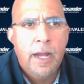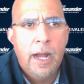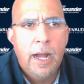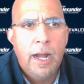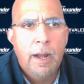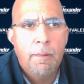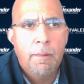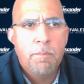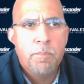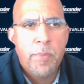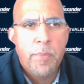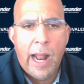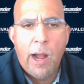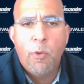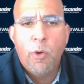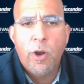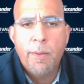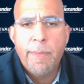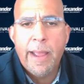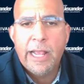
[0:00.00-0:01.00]
But
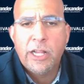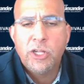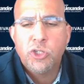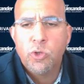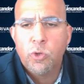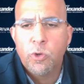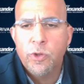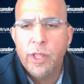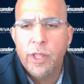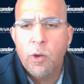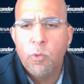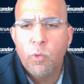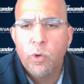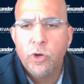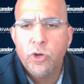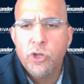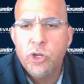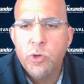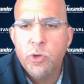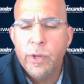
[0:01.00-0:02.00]
I want to make sure that
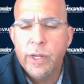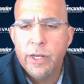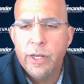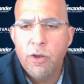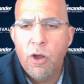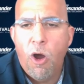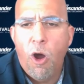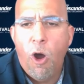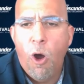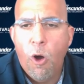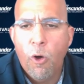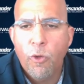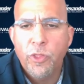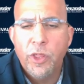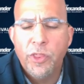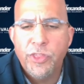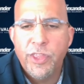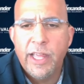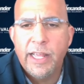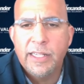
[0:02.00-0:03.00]
we're doing all
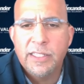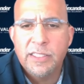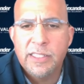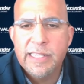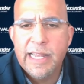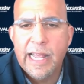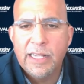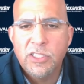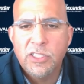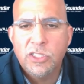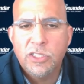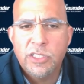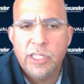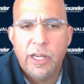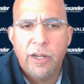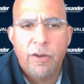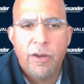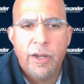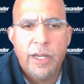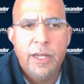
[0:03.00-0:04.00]
the things
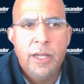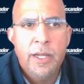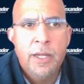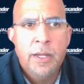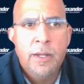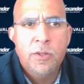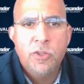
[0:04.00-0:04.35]
necessary